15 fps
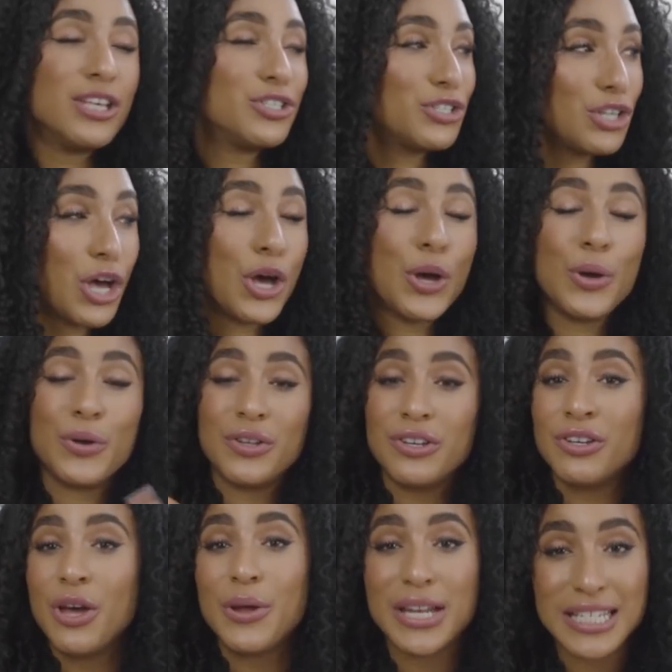So
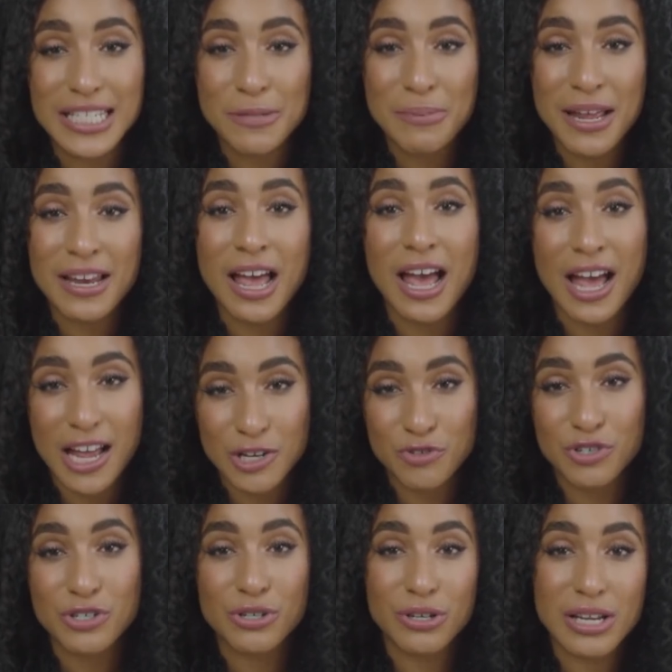no need to spend
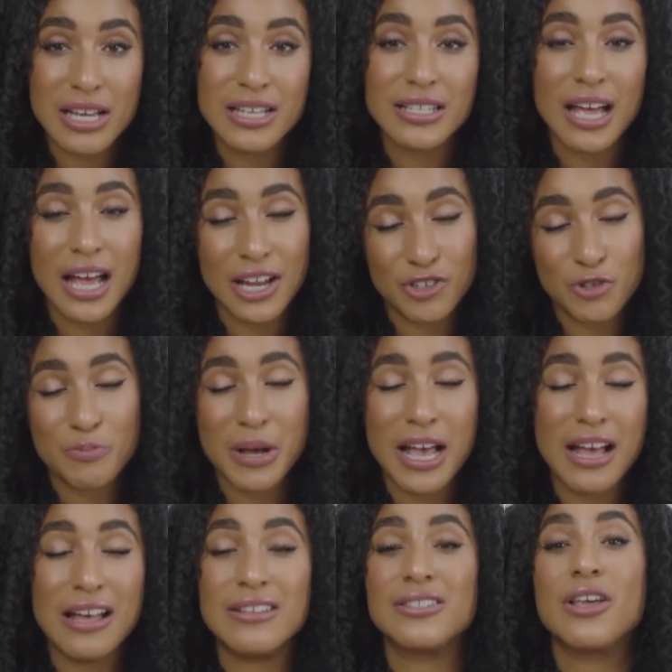$100,
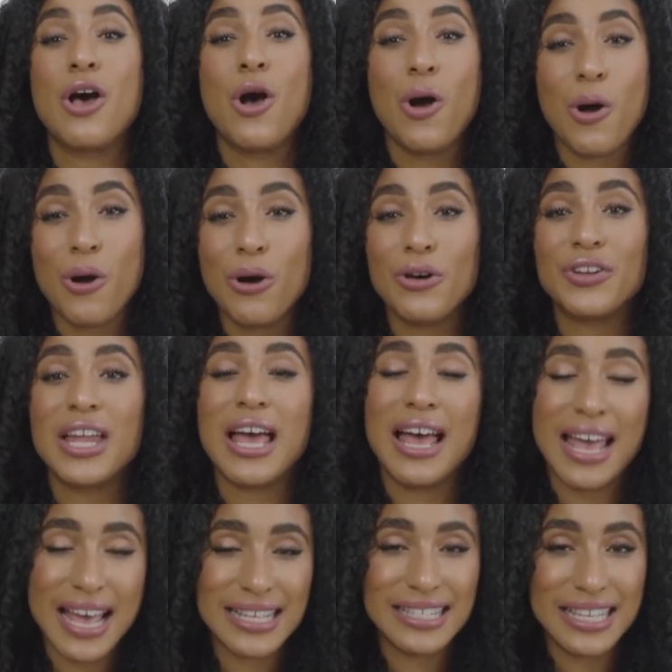$100 on a
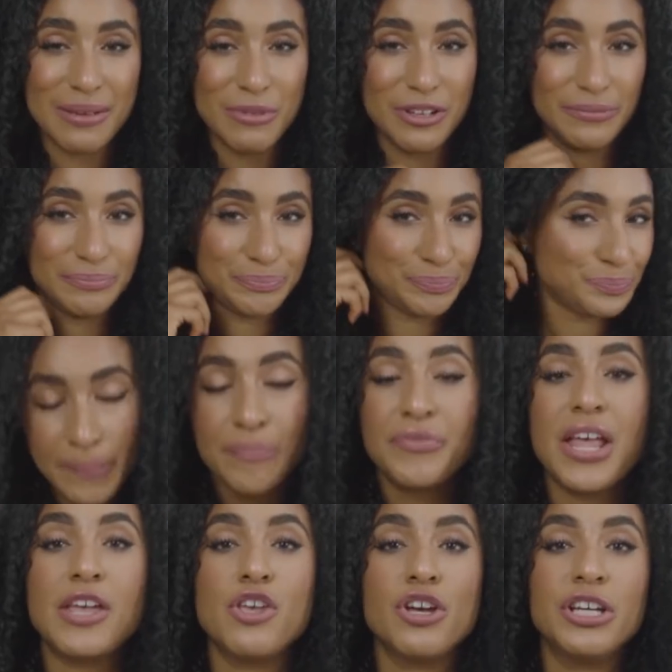hair steamer.
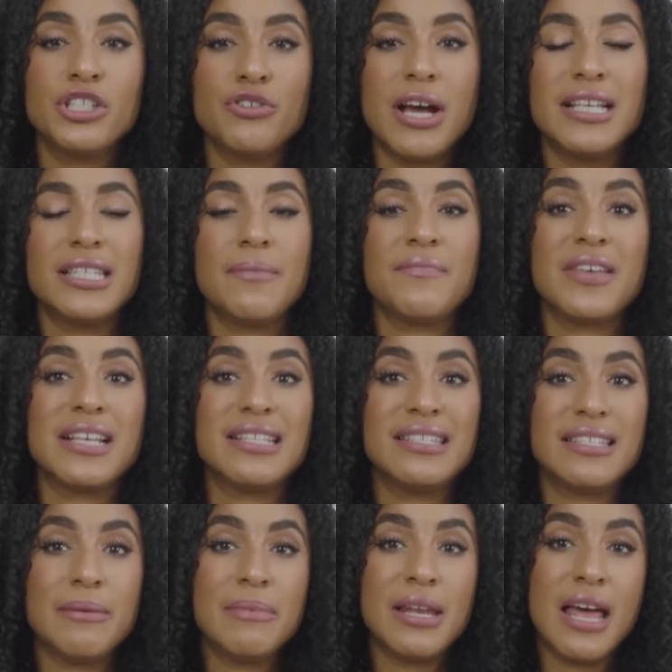Now you can try something
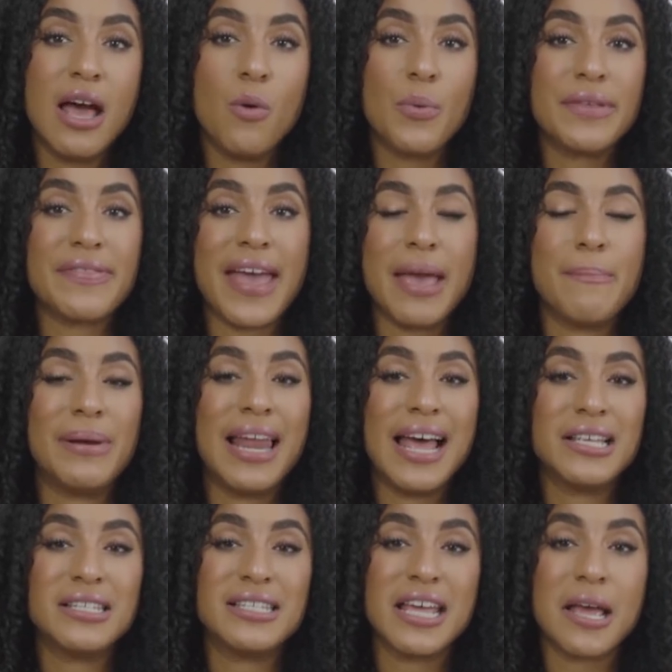similar with a
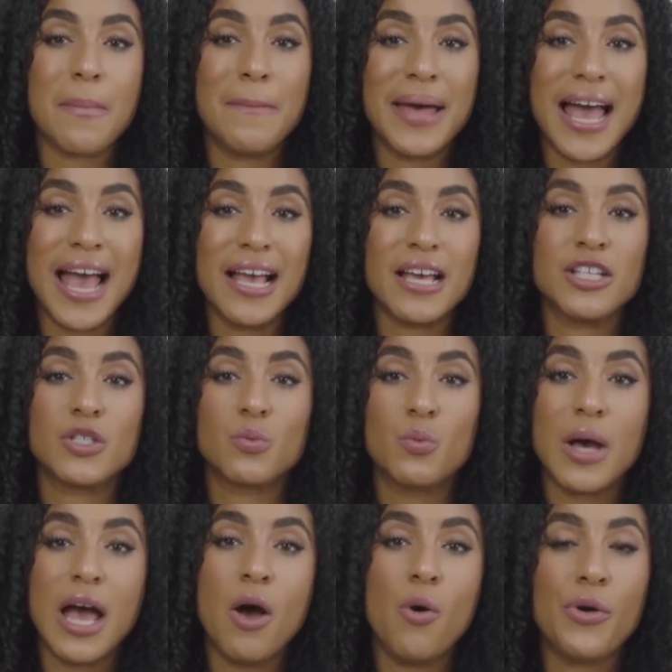plastic bag as
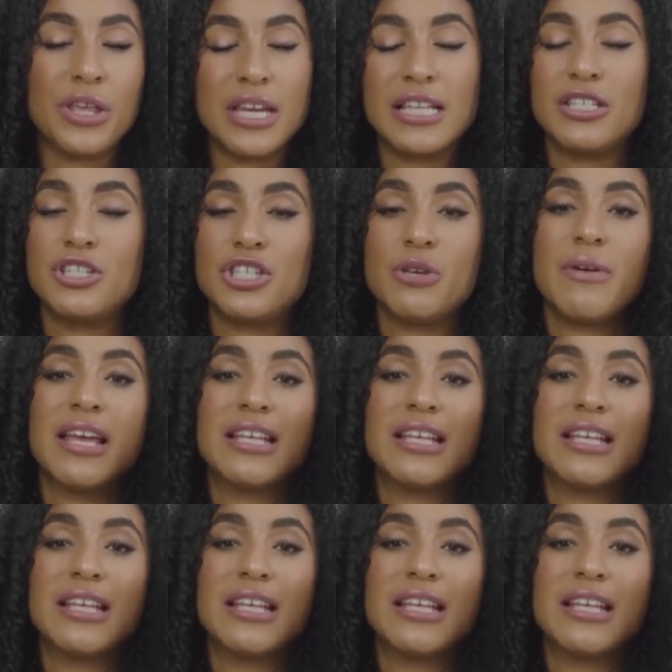well. All you need to do